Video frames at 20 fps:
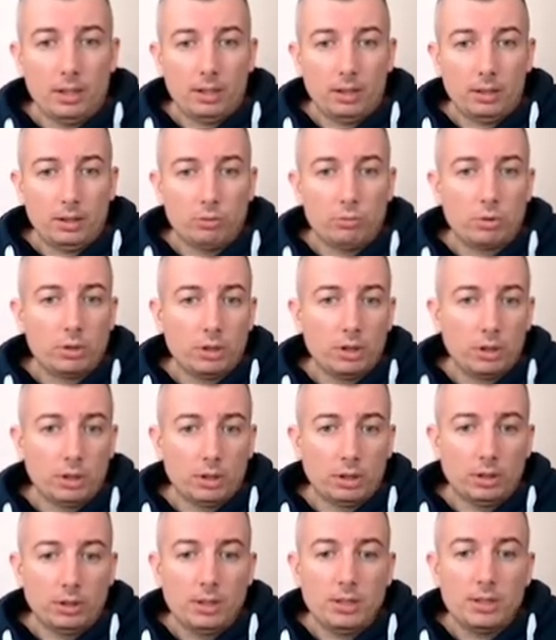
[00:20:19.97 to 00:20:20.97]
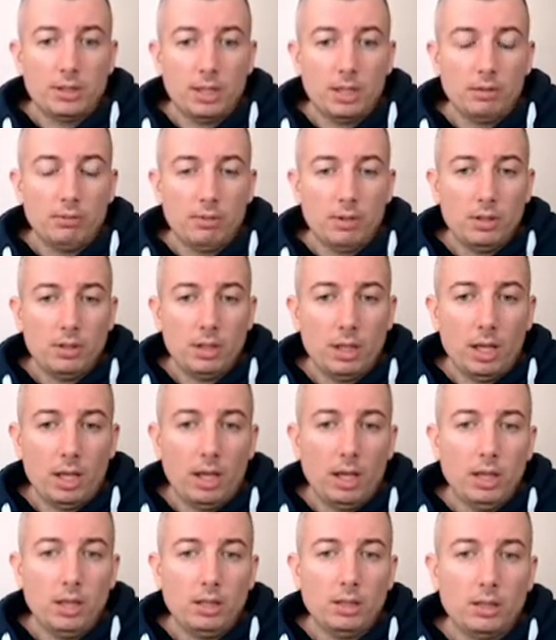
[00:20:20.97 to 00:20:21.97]
rook d7,
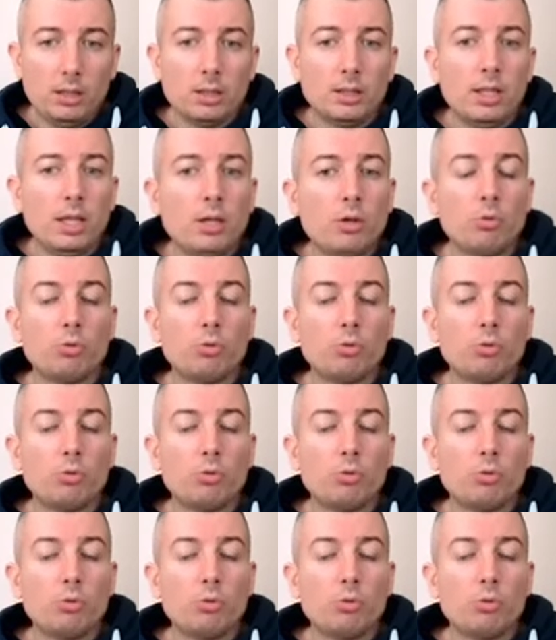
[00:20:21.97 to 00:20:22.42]
and then rook